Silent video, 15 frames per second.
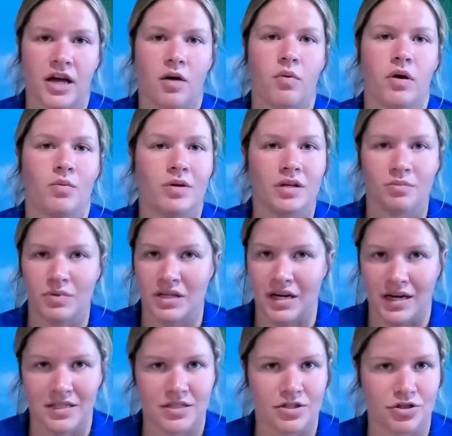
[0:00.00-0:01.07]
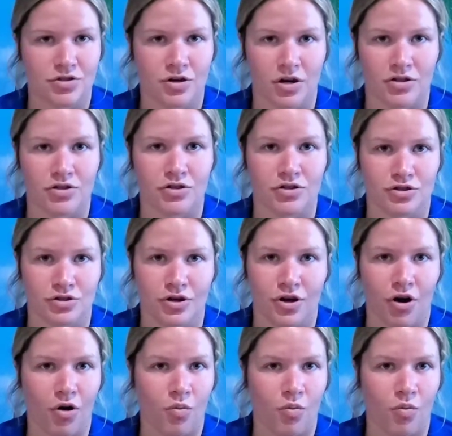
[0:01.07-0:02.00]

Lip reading: That way we can be nice and structured during